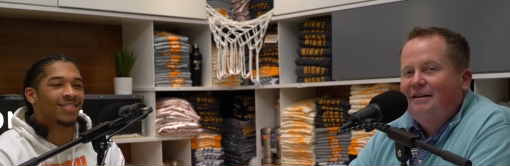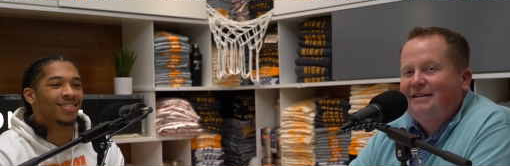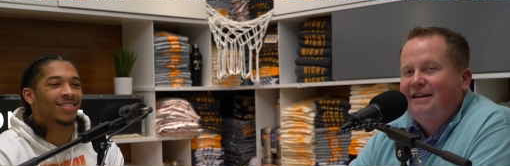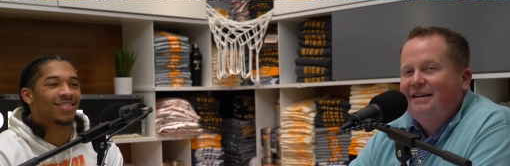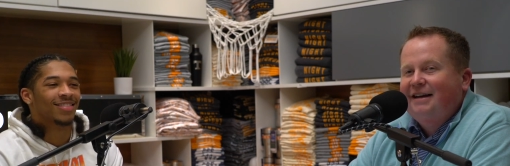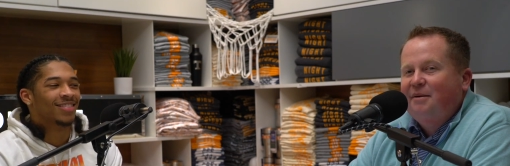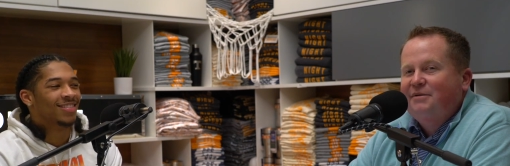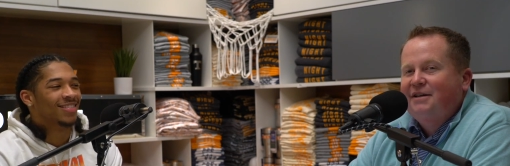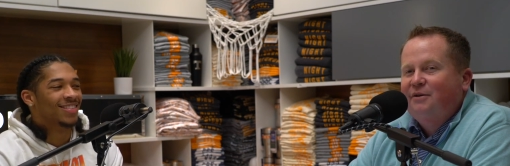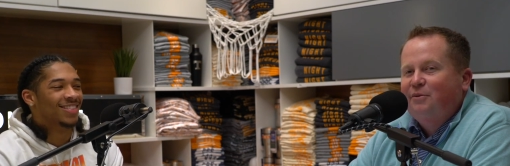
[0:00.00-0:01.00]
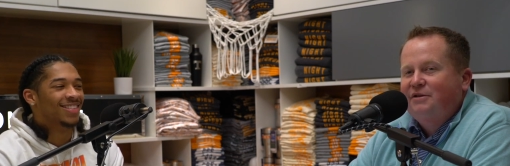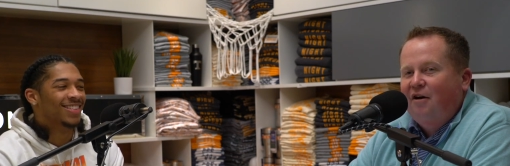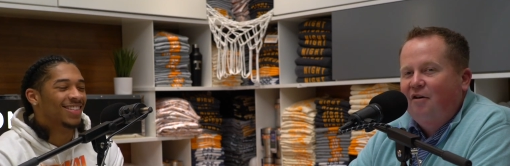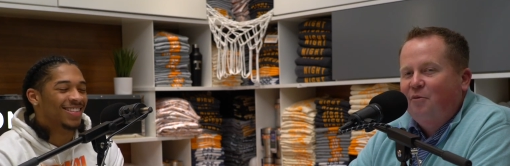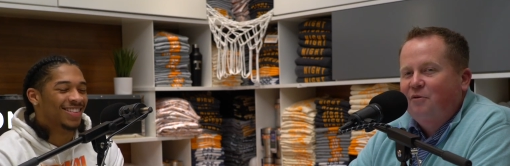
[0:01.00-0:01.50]
Speaker 1: ten games into his
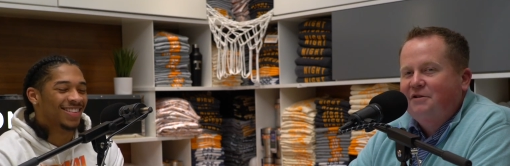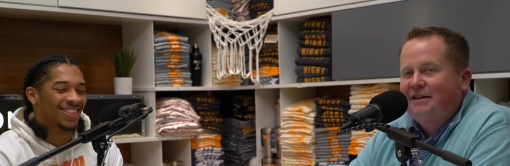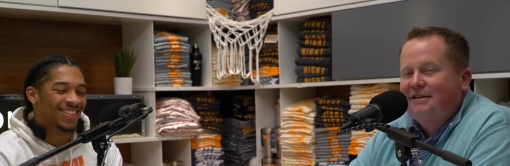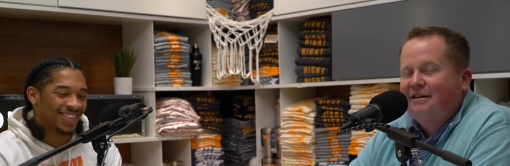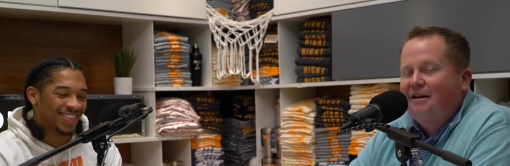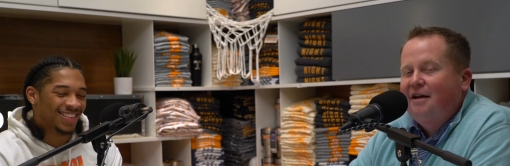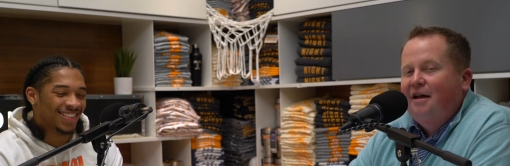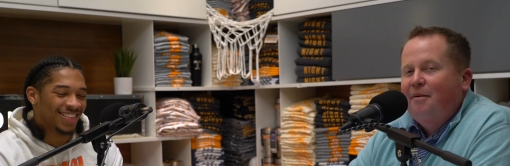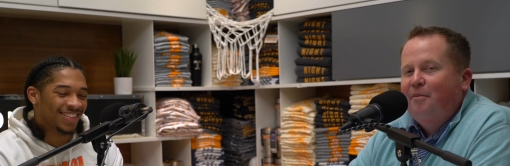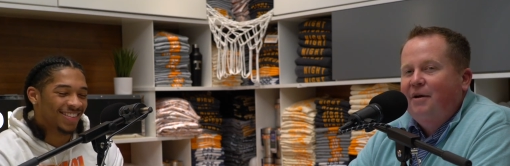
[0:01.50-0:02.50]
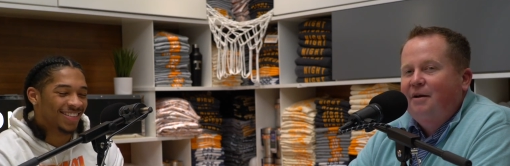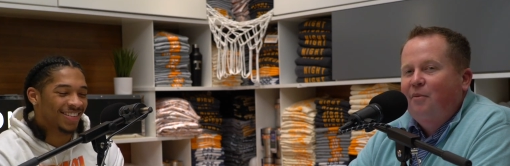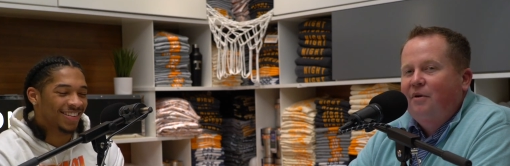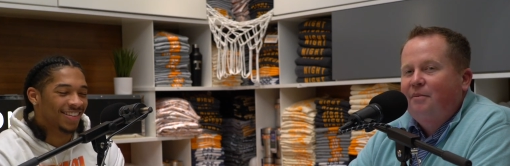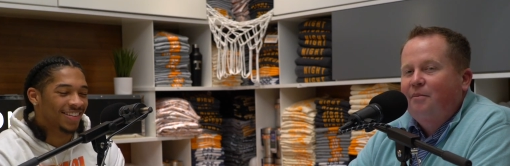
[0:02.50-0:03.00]
sophomore season. Many,
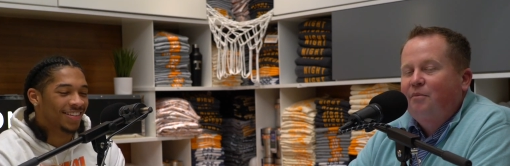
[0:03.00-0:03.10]
many